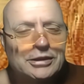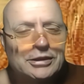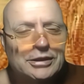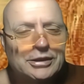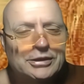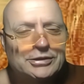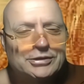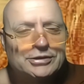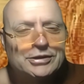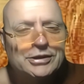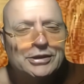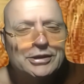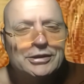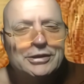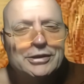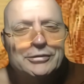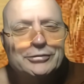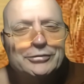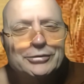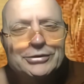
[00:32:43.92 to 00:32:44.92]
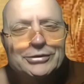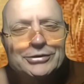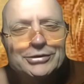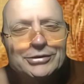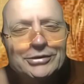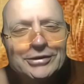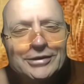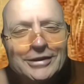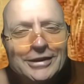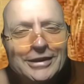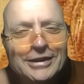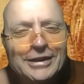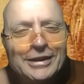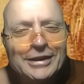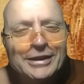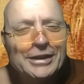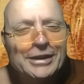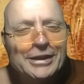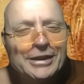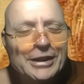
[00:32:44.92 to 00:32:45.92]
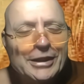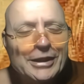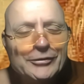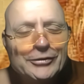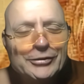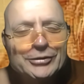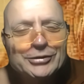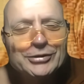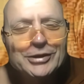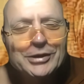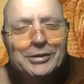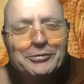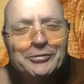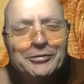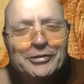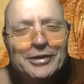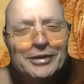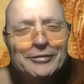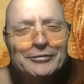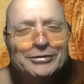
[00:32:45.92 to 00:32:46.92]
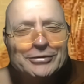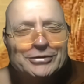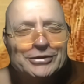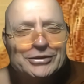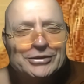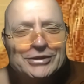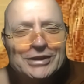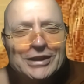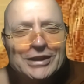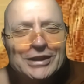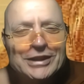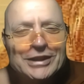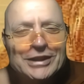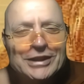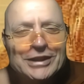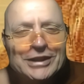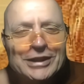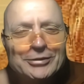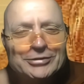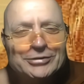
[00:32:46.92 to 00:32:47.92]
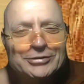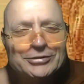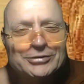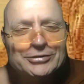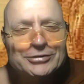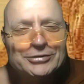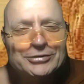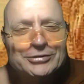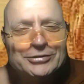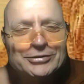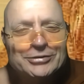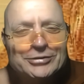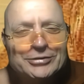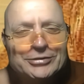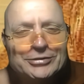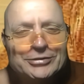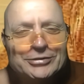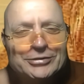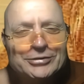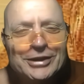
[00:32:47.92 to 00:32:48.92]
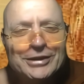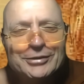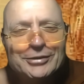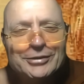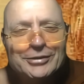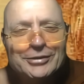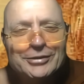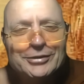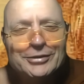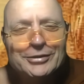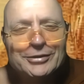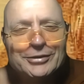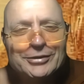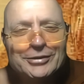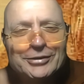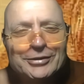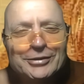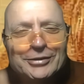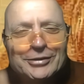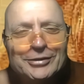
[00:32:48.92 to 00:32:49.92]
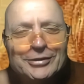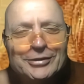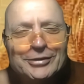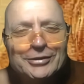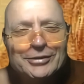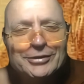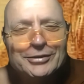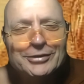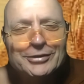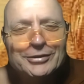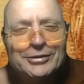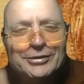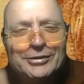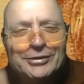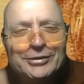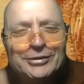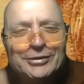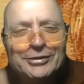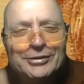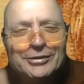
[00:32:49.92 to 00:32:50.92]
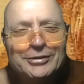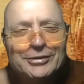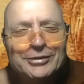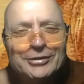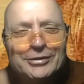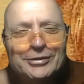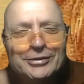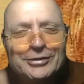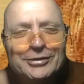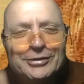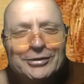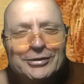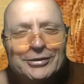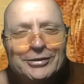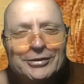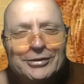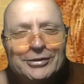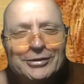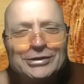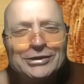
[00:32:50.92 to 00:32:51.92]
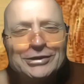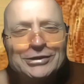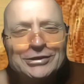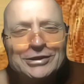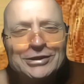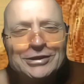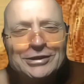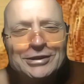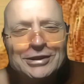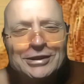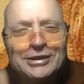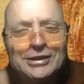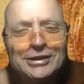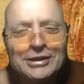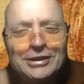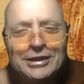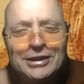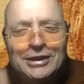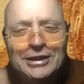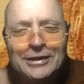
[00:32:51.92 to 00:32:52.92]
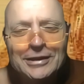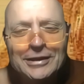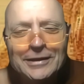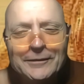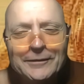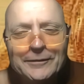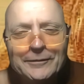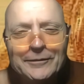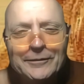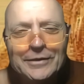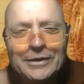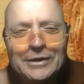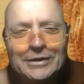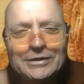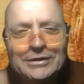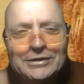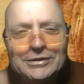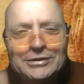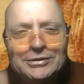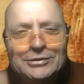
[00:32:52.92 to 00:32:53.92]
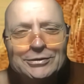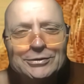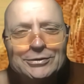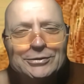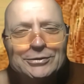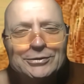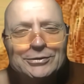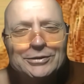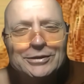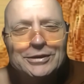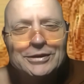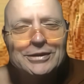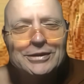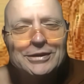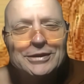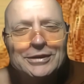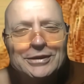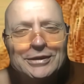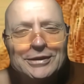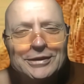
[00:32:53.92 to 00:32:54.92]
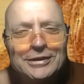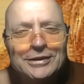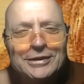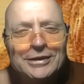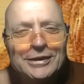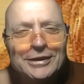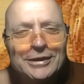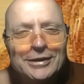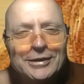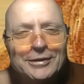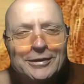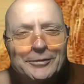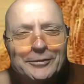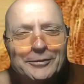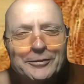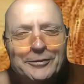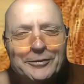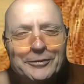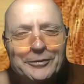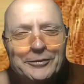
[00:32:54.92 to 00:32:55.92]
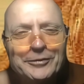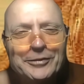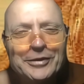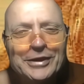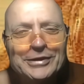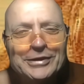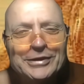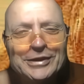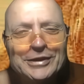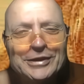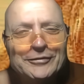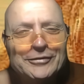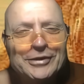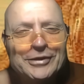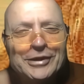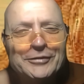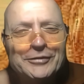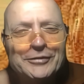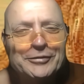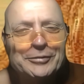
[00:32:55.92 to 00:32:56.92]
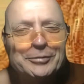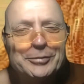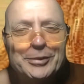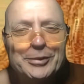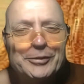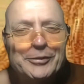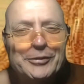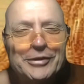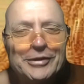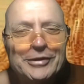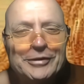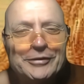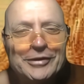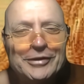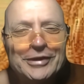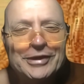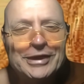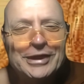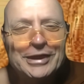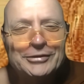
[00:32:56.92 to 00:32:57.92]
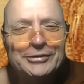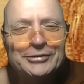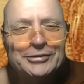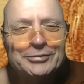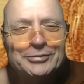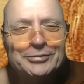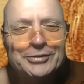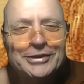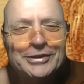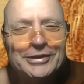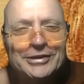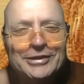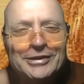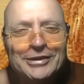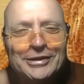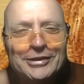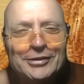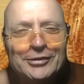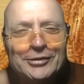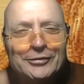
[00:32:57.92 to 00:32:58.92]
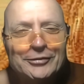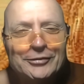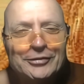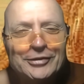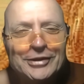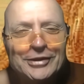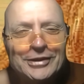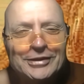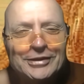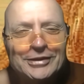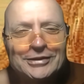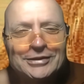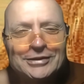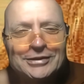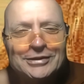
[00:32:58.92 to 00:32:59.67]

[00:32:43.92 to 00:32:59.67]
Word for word: there's uh, if we if you sleep five or six hours at night, you know it under trees and um, and to um, find enough time for both. I don't think there has to be a, a